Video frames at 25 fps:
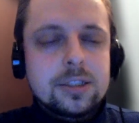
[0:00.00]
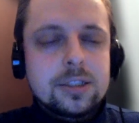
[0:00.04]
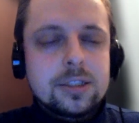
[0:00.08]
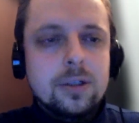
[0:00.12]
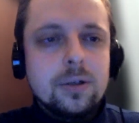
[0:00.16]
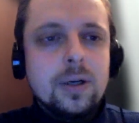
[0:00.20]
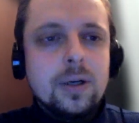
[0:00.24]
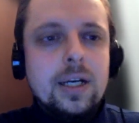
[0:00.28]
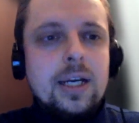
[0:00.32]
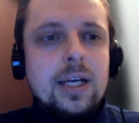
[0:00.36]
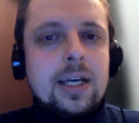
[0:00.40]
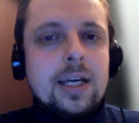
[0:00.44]

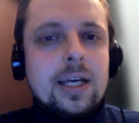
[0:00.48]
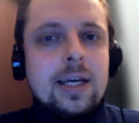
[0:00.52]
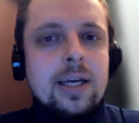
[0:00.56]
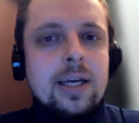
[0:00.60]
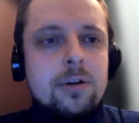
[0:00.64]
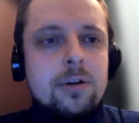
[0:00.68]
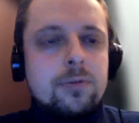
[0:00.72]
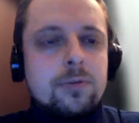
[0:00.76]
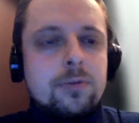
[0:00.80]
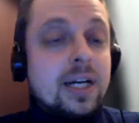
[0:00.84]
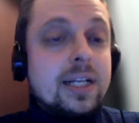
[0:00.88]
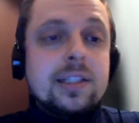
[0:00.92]
So
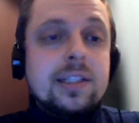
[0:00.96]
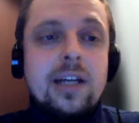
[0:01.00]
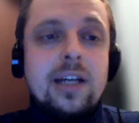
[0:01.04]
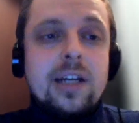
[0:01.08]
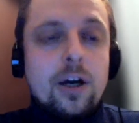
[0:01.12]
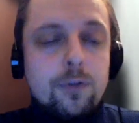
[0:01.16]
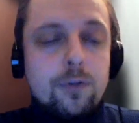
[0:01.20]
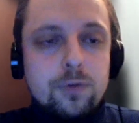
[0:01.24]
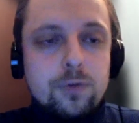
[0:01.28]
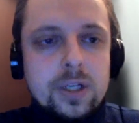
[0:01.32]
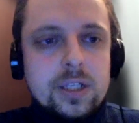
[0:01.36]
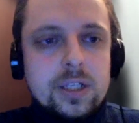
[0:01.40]
right
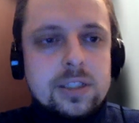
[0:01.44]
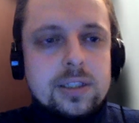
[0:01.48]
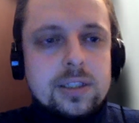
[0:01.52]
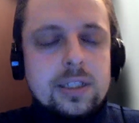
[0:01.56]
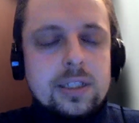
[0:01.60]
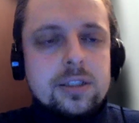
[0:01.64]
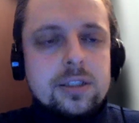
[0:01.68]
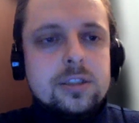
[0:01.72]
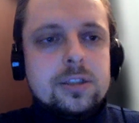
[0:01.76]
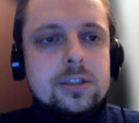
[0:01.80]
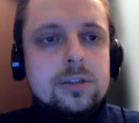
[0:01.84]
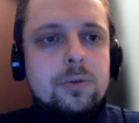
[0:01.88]
now, for
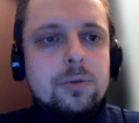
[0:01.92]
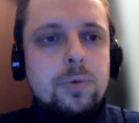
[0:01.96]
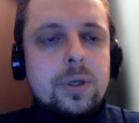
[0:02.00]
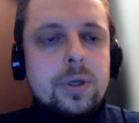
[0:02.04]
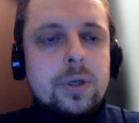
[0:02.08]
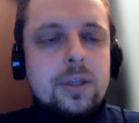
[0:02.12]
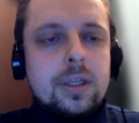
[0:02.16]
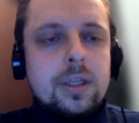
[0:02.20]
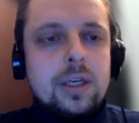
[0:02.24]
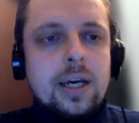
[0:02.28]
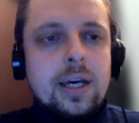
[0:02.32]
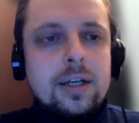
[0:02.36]
instance,
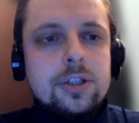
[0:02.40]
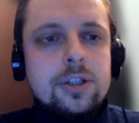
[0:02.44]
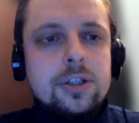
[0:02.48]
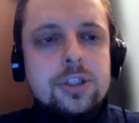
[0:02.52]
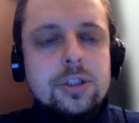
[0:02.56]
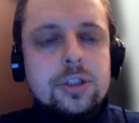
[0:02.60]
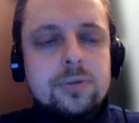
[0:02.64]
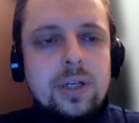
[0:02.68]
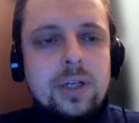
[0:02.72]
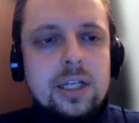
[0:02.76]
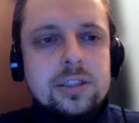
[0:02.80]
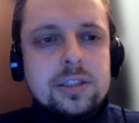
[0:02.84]
with the energy
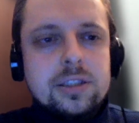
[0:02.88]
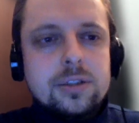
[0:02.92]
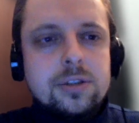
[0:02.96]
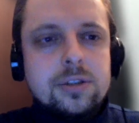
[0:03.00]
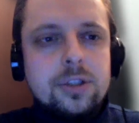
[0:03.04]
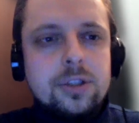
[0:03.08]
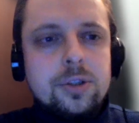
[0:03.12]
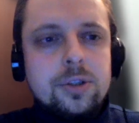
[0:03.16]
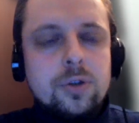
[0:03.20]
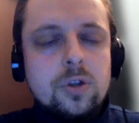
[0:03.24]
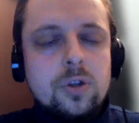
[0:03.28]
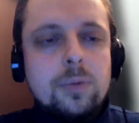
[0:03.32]
crisis
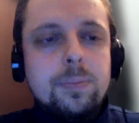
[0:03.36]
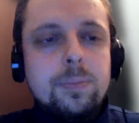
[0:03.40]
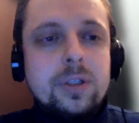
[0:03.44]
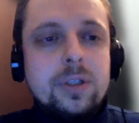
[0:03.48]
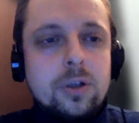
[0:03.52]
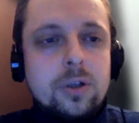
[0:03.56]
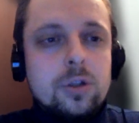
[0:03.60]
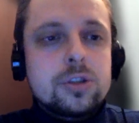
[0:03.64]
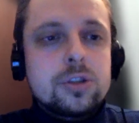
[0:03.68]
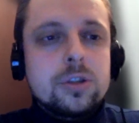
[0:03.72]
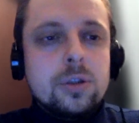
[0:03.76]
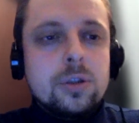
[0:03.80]
in Europe and
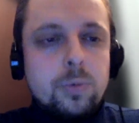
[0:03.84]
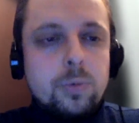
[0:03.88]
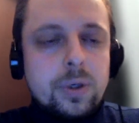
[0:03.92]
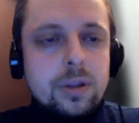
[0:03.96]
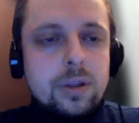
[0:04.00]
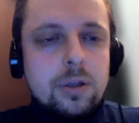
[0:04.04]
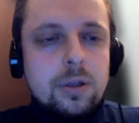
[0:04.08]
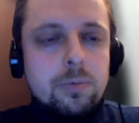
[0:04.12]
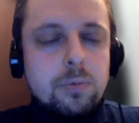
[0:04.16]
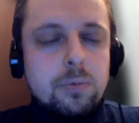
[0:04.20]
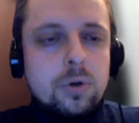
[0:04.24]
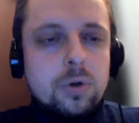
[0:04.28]
also with
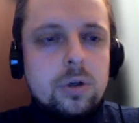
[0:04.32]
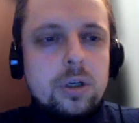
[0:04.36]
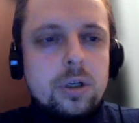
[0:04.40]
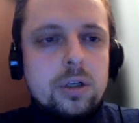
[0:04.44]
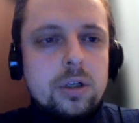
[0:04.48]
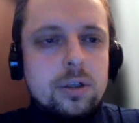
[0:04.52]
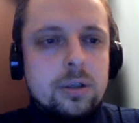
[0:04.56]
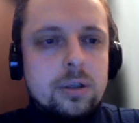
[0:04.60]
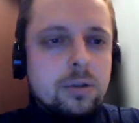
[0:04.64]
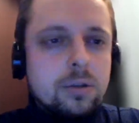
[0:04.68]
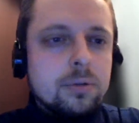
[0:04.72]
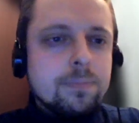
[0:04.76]
the war
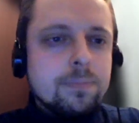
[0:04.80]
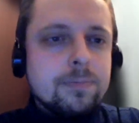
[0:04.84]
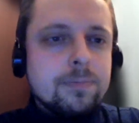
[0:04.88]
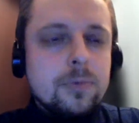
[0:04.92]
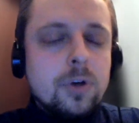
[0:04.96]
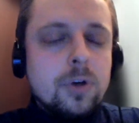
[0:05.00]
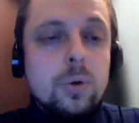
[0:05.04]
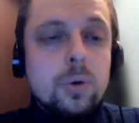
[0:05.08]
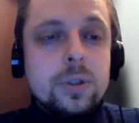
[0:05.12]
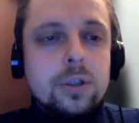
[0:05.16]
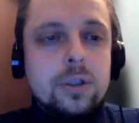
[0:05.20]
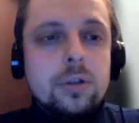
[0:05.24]
uh,
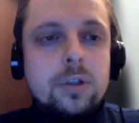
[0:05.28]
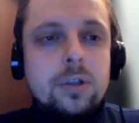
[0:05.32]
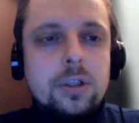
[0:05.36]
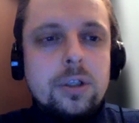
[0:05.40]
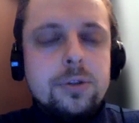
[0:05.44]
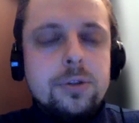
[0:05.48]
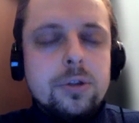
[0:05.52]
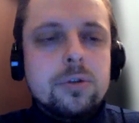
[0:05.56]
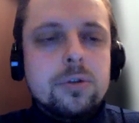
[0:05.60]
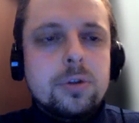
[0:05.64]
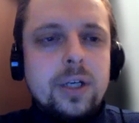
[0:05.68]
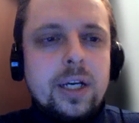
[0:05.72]
going on in
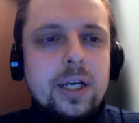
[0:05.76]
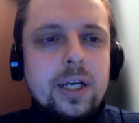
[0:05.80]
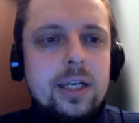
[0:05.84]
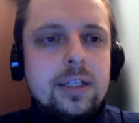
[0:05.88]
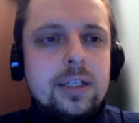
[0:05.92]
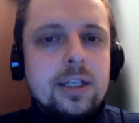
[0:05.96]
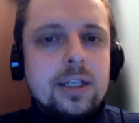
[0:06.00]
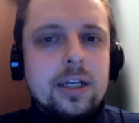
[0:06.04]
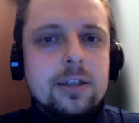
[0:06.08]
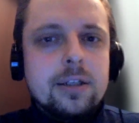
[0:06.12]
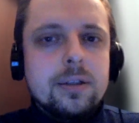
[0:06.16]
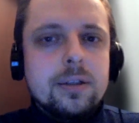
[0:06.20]

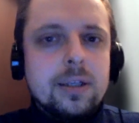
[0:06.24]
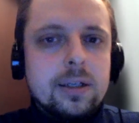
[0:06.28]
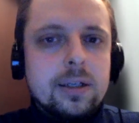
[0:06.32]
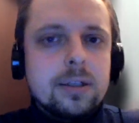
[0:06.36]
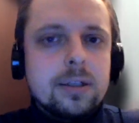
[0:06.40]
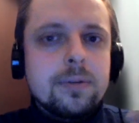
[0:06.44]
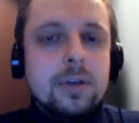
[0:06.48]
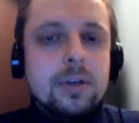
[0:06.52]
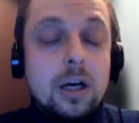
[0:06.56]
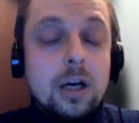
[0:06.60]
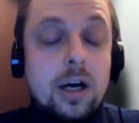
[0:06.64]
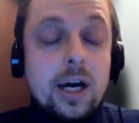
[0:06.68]
Ukraine and
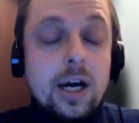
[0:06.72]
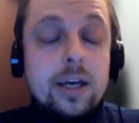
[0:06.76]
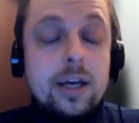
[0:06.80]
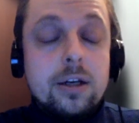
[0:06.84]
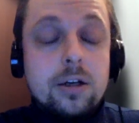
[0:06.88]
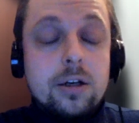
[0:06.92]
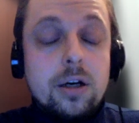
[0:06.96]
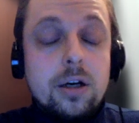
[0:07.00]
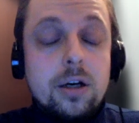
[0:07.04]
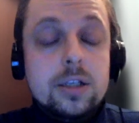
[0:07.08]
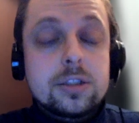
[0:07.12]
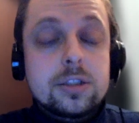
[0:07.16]
the high
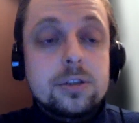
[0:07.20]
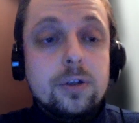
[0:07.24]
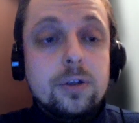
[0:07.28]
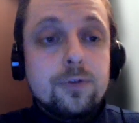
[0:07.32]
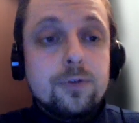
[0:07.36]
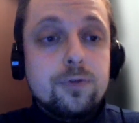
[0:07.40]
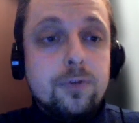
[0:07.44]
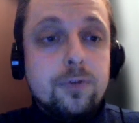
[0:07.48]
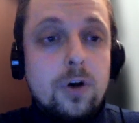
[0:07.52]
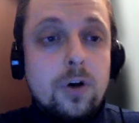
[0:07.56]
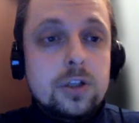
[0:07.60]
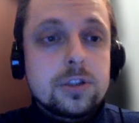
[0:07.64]
cost
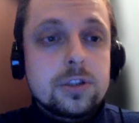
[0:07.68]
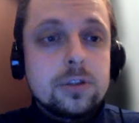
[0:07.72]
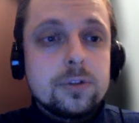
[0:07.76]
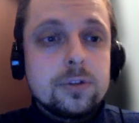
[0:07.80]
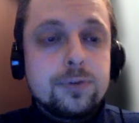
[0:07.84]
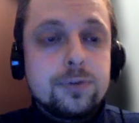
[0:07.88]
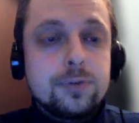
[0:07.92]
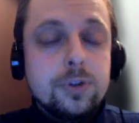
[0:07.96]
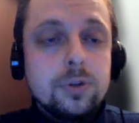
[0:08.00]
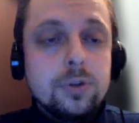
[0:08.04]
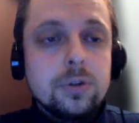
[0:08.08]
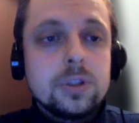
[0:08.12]
of fossil
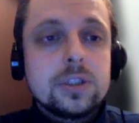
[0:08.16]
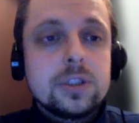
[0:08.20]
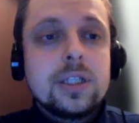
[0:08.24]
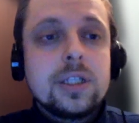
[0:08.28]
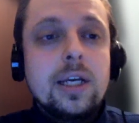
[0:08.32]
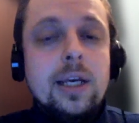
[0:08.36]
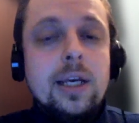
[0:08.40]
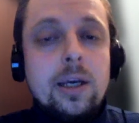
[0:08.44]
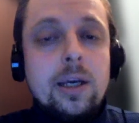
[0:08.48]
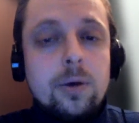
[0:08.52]
fuels,